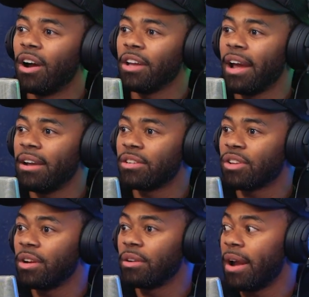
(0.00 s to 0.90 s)
Are your ears
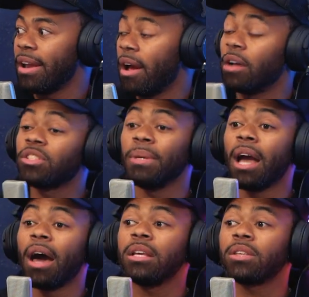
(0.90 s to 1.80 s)
hurting right now? to
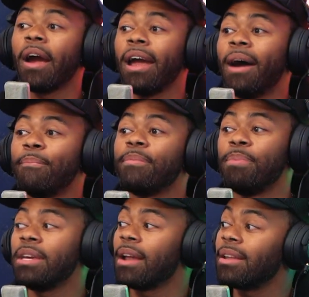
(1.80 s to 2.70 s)
be honest, all right, uh,
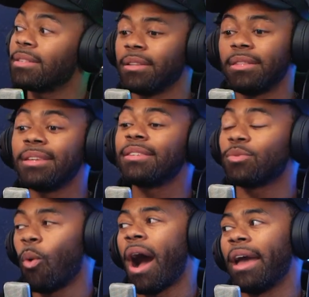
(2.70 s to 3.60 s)
being honest, this
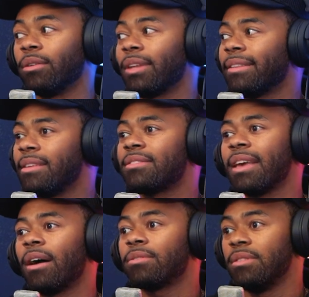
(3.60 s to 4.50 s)
is wild. Like this
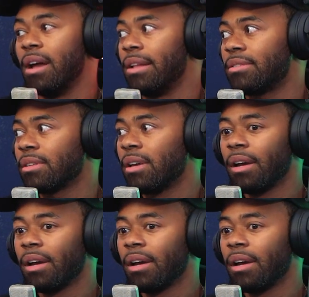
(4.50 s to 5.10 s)
sounds nuts.